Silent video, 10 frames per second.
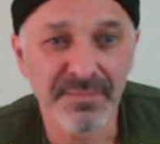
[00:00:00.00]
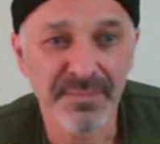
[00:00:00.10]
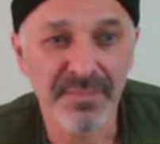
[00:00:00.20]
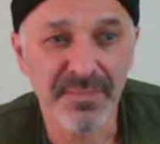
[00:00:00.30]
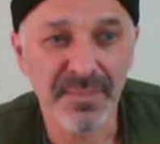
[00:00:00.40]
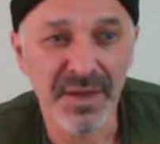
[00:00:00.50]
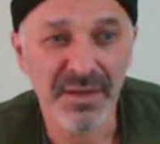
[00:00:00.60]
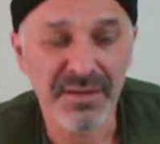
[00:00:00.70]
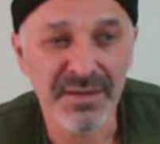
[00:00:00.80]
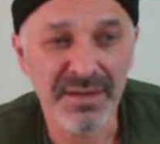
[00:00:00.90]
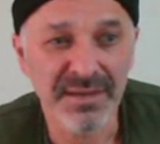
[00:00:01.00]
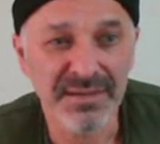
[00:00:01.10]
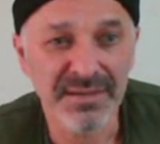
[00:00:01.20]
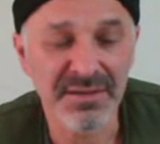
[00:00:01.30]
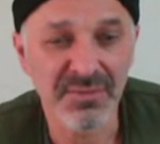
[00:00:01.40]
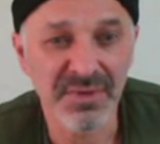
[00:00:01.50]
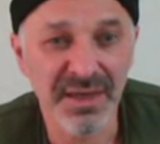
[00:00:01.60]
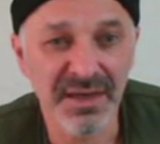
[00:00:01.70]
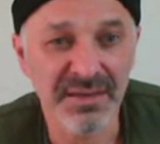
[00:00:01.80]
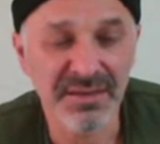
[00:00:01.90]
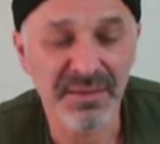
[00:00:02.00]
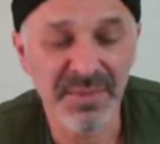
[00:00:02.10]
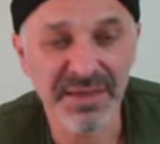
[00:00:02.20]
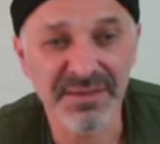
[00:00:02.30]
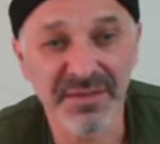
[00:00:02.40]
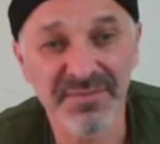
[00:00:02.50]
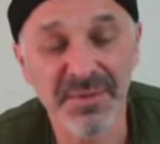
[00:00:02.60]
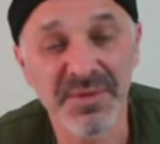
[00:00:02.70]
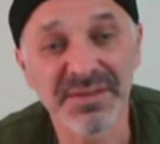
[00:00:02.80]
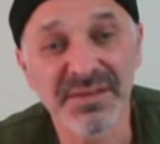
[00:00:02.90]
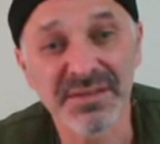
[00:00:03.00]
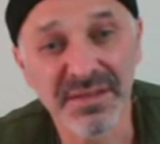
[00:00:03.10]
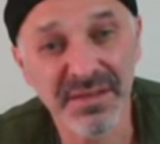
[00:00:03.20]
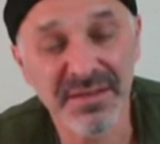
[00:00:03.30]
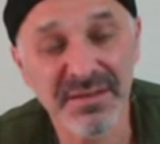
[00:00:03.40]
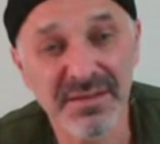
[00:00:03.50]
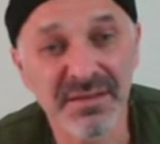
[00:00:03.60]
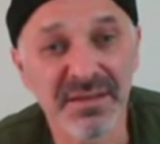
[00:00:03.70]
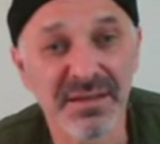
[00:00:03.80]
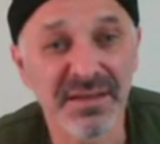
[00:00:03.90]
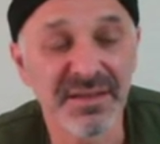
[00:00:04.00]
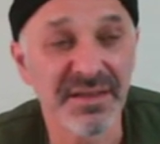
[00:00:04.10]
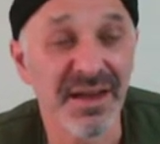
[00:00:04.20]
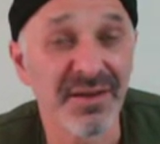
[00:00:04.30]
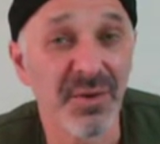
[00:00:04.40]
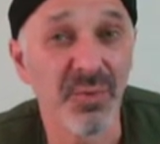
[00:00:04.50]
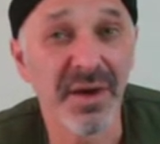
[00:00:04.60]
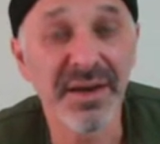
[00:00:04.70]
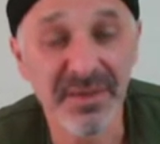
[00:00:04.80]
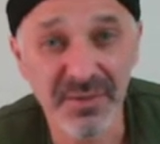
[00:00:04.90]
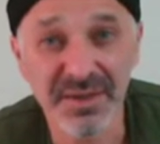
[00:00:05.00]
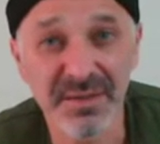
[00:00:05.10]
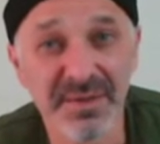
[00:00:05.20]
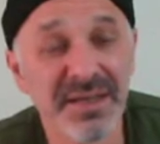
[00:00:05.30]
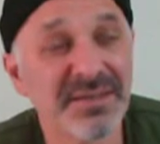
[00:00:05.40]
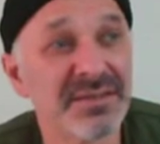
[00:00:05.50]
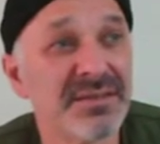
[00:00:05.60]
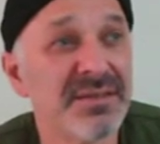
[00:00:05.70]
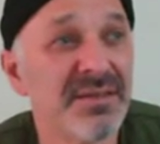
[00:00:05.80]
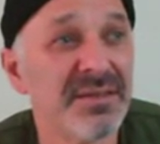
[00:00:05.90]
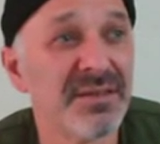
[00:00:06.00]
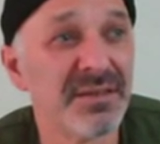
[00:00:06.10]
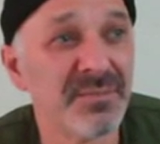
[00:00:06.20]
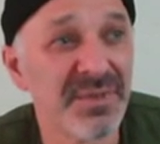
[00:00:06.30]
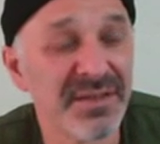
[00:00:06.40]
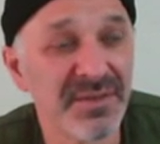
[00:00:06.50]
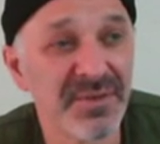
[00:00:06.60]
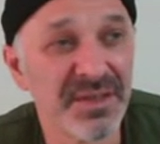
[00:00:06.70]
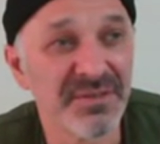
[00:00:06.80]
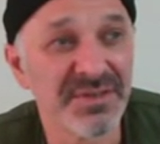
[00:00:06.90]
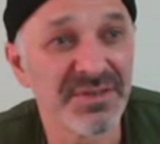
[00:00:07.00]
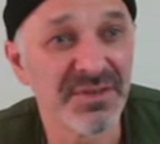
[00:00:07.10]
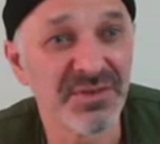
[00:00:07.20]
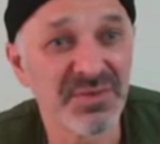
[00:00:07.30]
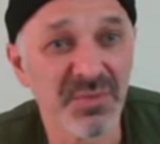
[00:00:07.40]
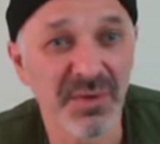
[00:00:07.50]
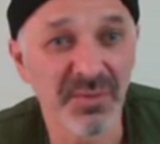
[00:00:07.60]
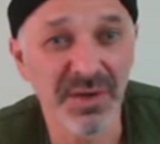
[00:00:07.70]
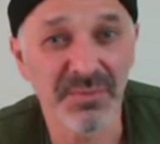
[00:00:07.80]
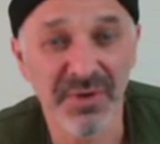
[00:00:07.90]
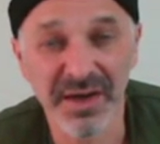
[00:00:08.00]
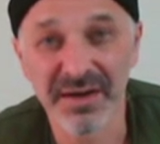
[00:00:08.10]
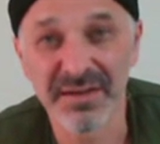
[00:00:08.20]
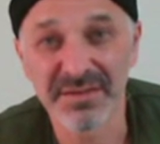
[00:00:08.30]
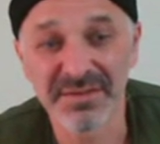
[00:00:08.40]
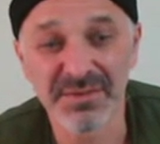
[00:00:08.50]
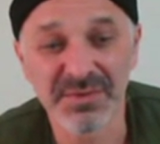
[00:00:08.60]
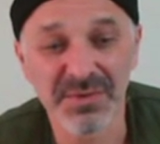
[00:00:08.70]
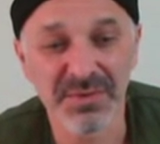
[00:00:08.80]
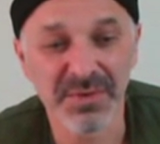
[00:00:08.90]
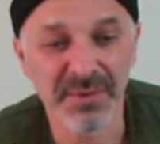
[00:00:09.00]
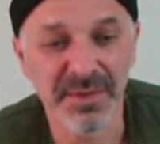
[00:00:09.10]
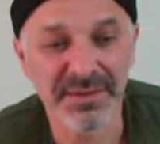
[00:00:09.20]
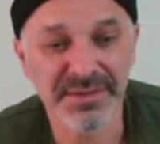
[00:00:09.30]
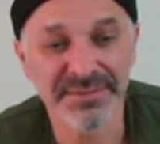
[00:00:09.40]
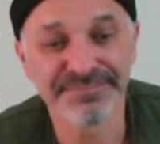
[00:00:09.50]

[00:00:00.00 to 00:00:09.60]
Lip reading: that it would not commence on February 16th. They did not know when it would commence, but they would give us notice 1 week prior to school commencing.